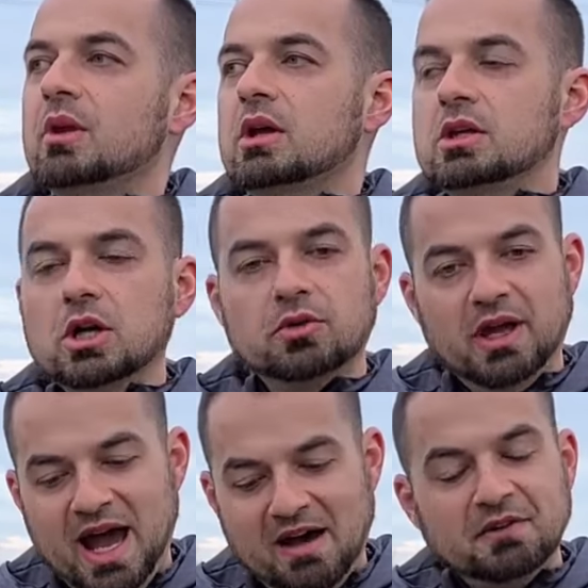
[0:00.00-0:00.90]
you know, the
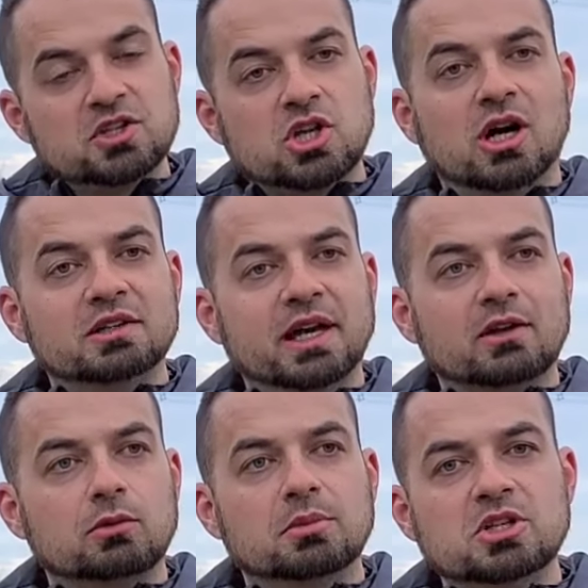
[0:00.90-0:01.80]
1/2-inch
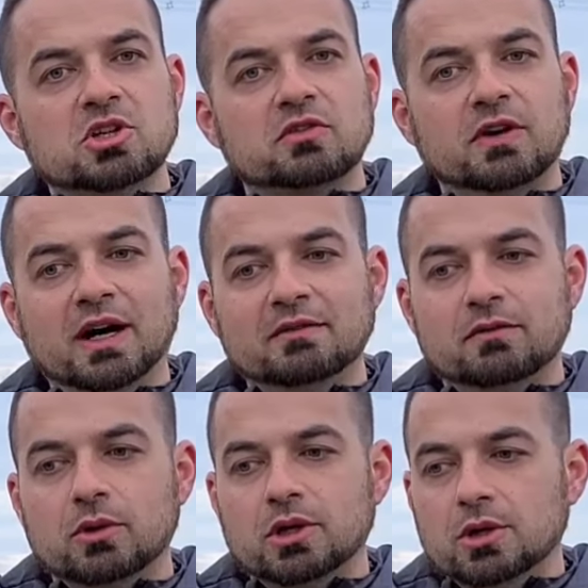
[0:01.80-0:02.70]
contacts will be just fine
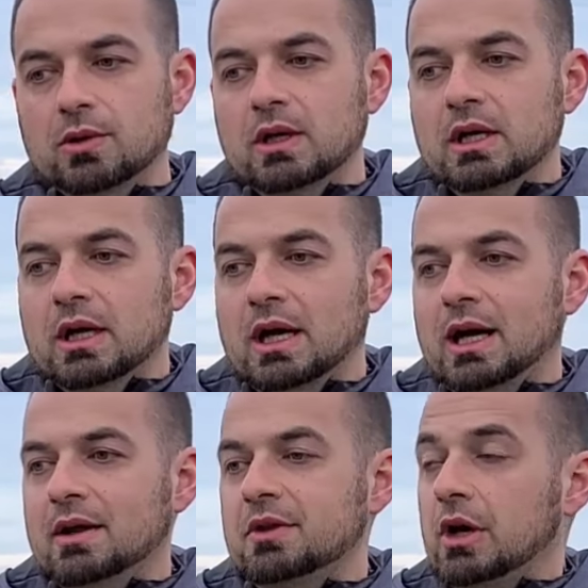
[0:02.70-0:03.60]
for you.
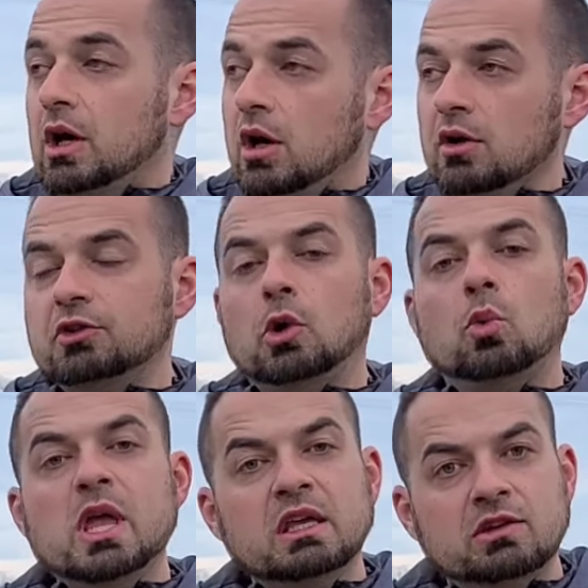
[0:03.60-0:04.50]
There are also
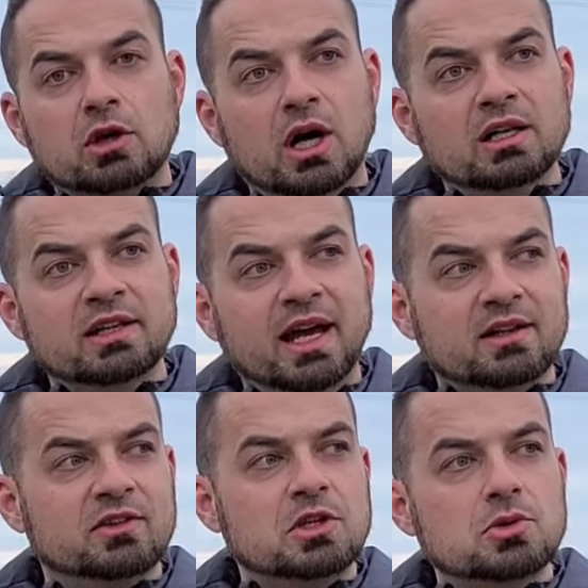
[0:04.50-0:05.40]
winged
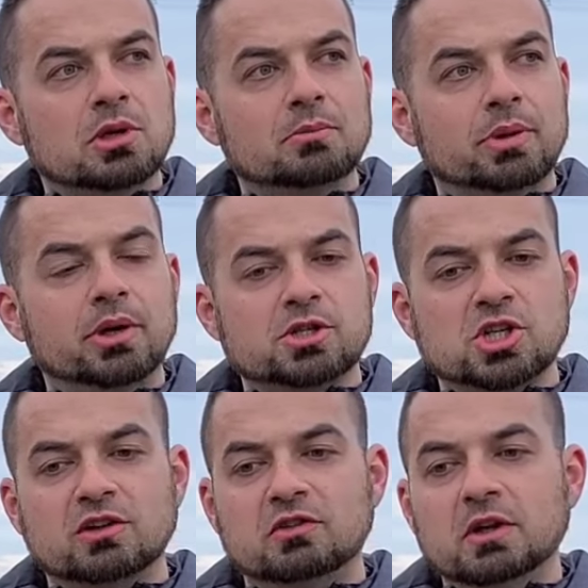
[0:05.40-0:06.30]
contacts that you can
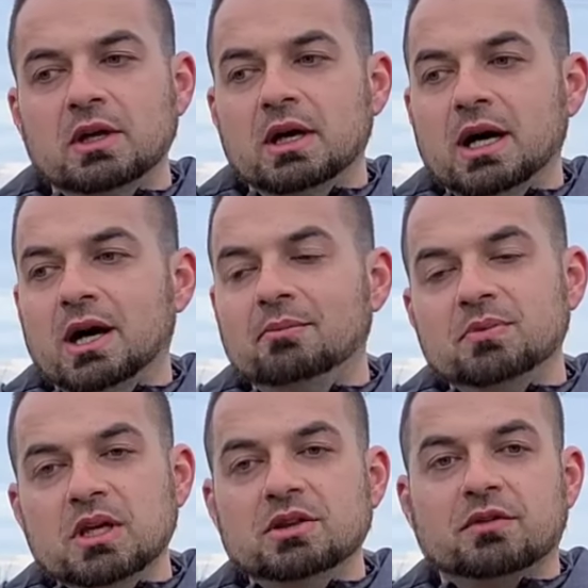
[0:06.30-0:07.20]
purchase
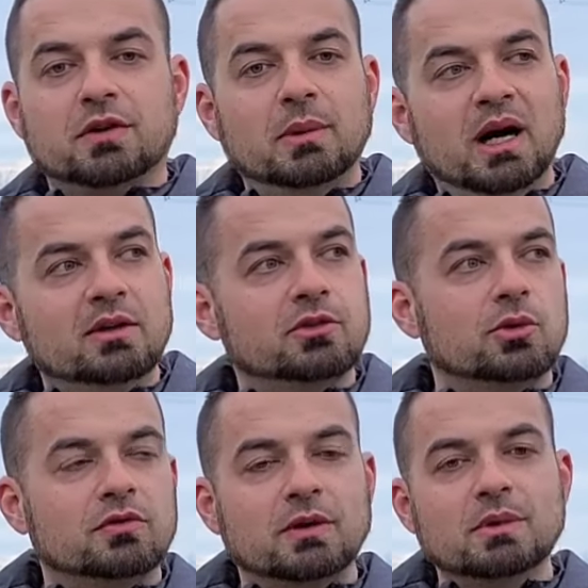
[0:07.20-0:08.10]
either from us
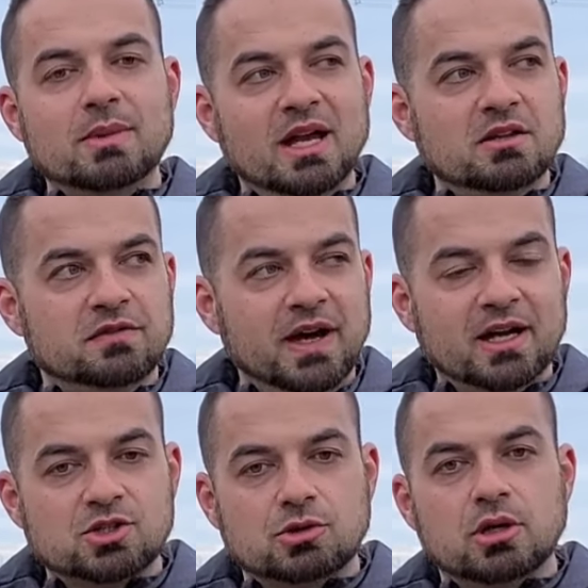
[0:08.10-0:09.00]
or from the
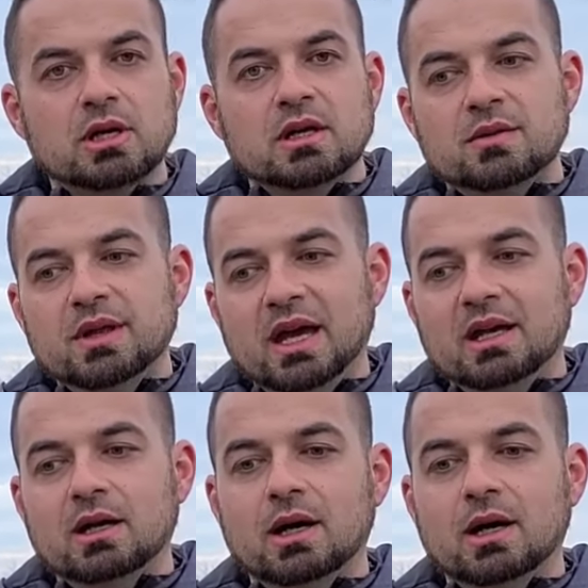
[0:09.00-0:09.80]
manufacturer that